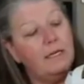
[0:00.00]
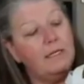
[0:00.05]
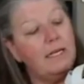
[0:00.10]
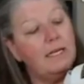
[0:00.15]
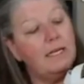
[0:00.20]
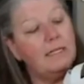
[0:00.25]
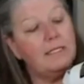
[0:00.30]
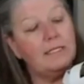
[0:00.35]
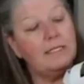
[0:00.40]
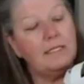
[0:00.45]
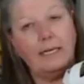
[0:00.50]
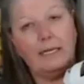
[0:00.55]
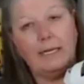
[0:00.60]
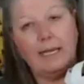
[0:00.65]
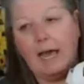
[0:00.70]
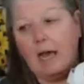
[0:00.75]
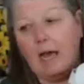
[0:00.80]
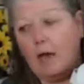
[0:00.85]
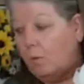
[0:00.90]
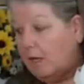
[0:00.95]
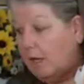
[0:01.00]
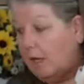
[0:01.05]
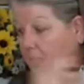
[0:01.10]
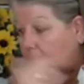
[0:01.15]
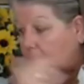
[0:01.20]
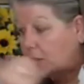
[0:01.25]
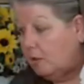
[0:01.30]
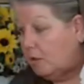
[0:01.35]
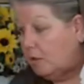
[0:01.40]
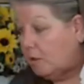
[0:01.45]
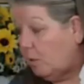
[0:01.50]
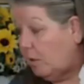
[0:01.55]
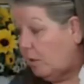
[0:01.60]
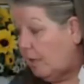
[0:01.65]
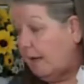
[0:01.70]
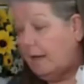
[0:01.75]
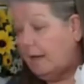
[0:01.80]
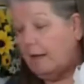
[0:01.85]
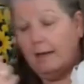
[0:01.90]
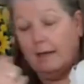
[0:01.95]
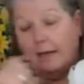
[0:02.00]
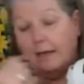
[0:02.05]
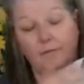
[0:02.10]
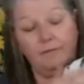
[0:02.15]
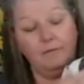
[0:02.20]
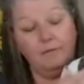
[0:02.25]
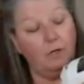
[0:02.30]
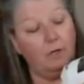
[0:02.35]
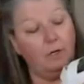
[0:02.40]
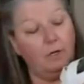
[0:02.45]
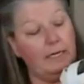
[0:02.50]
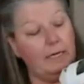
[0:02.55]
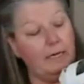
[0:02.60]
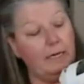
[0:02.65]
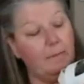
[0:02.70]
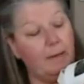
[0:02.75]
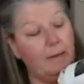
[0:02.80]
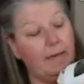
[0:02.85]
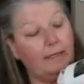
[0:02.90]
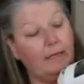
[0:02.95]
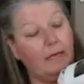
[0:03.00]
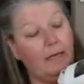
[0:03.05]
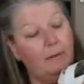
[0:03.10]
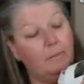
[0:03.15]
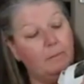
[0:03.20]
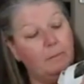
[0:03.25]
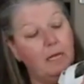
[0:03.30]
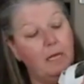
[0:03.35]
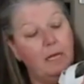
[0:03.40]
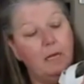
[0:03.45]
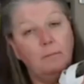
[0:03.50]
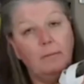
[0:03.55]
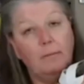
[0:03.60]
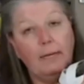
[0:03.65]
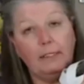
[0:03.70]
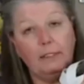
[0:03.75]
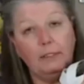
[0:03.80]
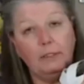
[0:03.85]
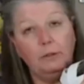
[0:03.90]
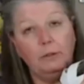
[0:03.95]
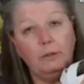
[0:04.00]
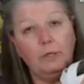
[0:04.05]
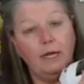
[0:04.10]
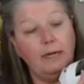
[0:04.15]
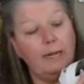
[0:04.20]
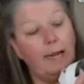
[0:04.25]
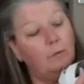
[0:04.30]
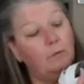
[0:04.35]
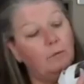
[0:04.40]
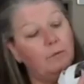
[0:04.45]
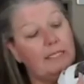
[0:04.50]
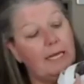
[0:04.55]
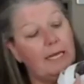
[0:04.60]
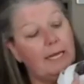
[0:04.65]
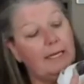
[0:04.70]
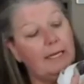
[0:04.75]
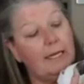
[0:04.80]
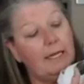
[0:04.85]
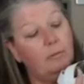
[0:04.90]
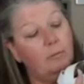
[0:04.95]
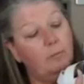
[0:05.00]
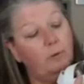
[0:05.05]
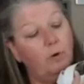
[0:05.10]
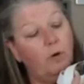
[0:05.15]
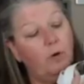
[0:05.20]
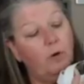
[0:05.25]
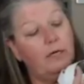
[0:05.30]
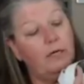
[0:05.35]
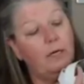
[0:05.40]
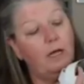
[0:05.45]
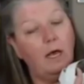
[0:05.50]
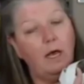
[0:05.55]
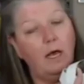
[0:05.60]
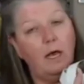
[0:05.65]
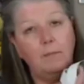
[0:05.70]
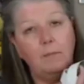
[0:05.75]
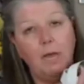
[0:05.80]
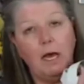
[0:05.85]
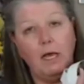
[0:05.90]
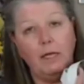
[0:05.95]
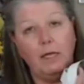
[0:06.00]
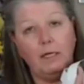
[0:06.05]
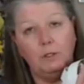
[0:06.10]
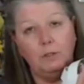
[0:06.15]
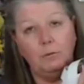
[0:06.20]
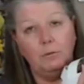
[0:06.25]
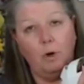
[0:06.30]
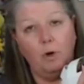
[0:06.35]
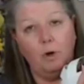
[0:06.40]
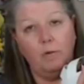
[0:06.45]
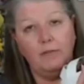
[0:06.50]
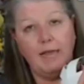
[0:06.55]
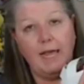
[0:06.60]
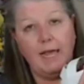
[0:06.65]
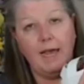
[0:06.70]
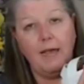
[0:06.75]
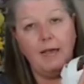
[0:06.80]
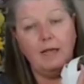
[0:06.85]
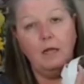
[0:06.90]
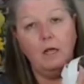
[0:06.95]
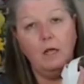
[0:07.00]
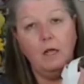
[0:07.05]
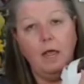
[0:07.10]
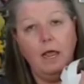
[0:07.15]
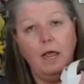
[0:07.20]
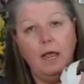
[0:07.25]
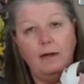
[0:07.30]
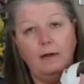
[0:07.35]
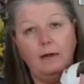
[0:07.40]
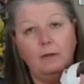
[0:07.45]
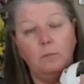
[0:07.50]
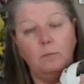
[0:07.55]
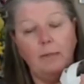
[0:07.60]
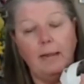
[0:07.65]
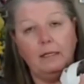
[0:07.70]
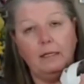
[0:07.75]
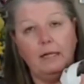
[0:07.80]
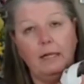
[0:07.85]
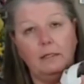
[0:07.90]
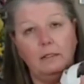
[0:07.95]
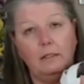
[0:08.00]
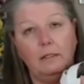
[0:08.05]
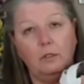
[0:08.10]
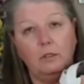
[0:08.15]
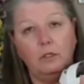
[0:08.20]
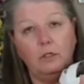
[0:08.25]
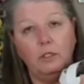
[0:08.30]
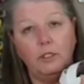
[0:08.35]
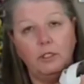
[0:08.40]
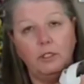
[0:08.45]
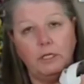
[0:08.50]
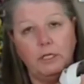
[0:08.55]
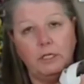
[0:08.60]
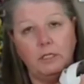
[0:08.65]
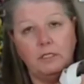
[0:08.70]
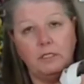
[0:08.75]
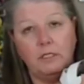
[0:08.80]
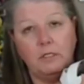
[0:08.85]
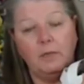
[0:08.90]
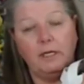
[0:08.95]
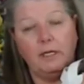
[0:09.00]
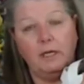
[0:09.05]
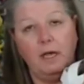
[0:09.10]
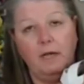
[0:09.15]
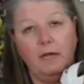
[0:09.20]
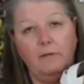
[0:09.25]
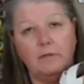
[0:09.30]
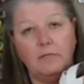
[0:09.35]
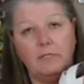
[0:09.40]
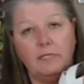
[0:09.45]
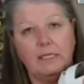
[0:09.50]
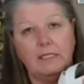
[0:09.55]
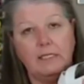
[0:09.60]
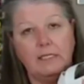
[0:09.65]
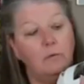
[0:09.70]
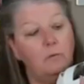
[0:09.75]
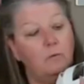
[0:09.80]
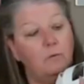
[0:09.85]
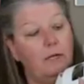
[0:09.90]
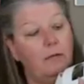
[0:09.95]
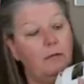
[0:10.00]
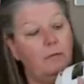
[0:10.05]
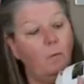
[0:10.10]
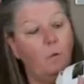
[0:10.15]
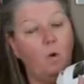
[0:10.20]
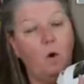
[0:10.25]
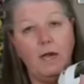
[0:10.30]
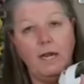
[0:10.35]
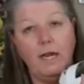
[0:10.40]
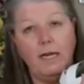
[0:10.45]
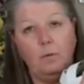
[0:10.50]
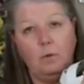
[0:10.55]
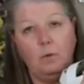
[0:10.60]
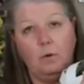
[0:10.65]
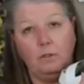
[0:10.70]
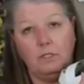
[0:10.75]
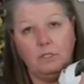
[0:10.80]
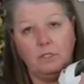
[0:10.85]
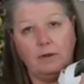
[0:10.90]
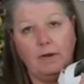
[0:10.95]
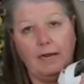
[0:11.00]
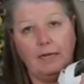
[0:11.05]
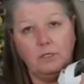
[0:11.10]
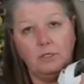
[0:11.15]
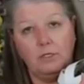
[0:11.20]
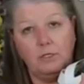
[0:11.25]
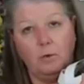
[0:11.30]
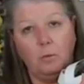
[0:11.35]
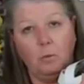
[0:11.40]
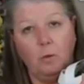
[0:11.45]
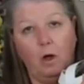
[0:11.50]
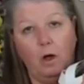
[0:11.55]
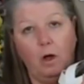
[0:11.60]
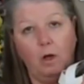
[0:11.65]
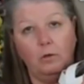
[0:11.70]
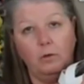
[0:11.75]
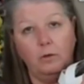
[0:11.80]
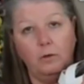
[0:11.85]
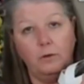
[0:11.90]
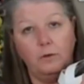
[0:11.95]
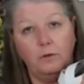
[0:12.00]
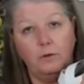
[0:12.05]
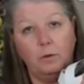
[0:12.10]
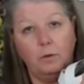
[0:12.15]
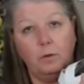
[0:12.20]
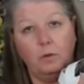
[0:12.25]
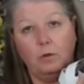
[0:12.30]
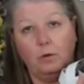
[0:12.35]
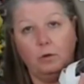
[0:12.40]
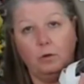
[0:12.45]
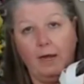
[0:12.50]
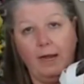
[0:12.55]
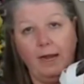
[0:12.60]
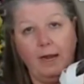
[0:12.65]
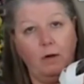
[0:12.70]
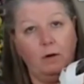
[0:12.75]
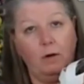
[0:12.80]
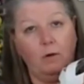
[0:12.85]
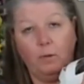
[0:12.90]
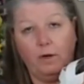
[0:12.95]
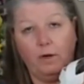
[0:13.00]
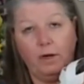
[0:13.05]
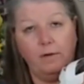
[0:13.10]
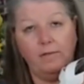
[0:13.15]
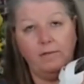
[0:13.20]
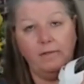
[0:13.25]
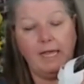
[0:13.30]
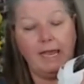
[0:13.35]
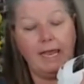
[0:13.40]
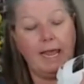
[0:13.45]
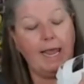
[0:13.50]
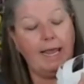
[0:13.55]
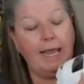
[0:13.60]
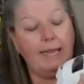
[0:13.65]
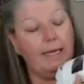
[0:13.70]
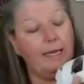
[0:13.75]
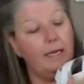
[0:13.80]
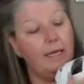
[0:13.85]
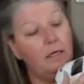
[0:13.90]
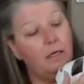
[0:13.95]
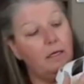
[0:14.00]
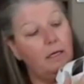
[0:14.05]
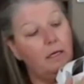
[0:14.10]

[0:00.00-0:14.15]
they stick out, what I'll do is when I have to heat it back up, my glue gun, I will take it and put hot glue over that, and it'll make like a little cushion so it covers it. So it won't scratch their wall or their door or wherever they hang it.